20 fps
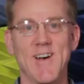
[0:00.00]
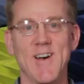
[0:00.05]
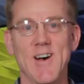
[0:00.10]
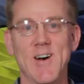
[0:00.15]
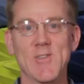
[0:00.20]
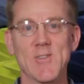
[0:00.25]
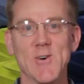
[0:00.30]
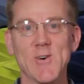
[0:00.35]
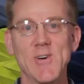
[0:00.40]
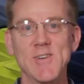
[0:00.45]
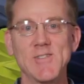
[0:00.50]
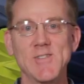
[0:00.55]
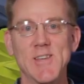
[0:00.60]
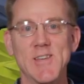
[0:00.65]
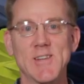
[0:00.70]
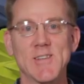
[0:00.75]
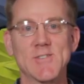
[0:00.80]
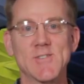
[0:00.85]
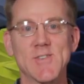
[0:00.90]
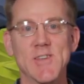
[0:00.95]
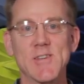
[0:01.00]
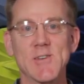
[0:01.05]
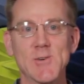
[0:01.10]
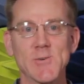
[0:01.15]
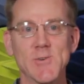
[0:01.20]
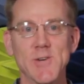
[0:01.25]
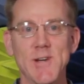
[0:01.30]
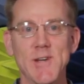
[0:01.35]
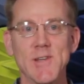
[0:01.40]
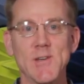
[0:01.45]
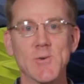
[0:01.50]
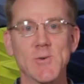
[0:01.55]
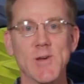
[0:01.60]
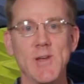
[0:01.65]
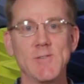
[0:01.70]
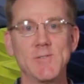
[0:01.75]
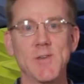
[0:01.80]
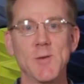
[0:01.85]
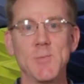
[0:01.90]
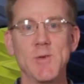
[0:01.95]
Although I said a single radio
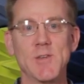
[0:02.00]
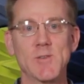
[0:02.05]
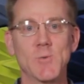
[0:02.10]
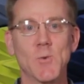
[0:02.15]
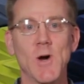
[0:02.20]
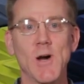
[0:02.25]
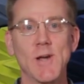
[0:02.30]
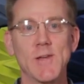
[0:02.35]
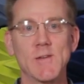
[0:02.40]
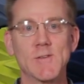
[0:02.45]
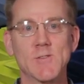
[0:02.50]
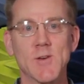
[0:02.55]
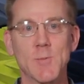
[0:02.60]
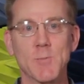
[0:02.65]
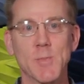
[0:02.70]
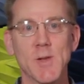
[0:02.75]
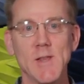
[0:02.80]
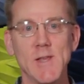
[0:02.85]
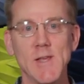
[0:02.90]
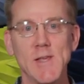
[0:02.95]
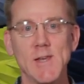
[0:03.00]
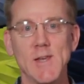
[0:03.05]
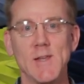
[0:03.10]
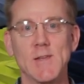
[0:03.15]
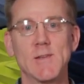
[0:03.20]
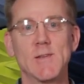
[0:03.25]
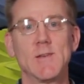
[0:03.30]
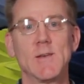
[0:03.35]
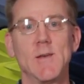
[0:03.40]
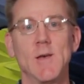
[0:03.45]
wave can be as wide as our planet,